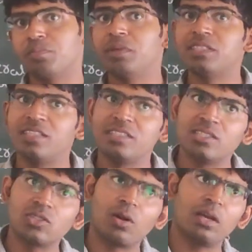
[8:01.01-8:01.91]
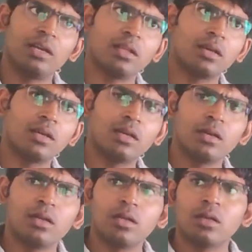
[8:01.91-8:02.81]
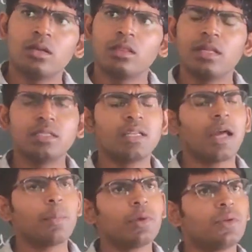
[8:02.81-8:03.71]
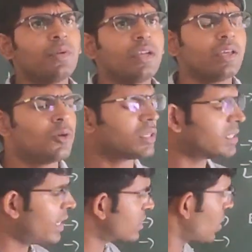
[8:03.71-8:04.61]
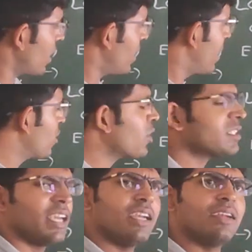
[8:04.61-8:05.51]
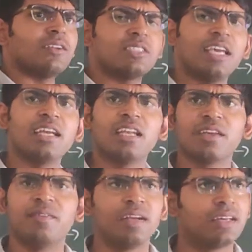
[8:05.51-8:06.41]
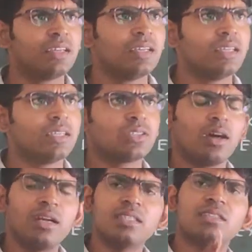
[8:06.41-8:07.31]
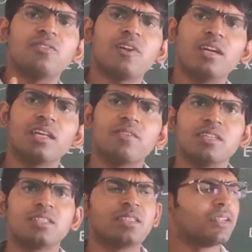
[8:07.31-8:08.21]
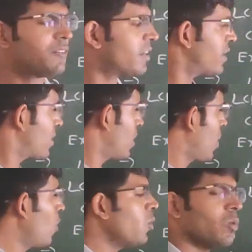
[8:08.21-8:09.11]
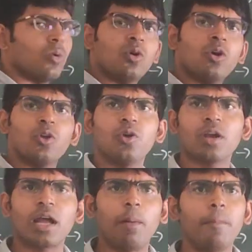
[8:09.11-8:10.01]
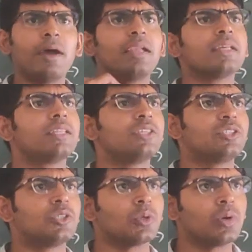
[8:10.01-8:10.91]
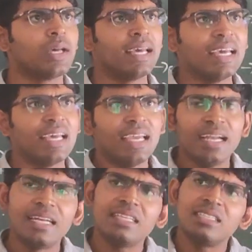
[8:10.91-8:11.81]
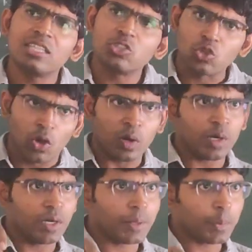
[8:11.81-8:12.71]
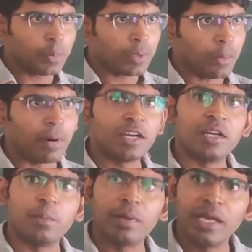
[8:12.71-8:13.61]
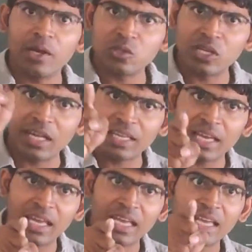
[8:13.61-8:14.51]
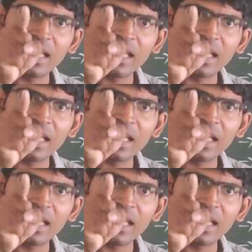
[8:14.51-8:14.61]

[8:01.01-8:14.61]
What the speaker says: means it is a solid. There is an ambiguity. You are saying solid and you are saying liquid. Solid is different, liquid is different. How you are combining these two? It is a solid, but it behaves like a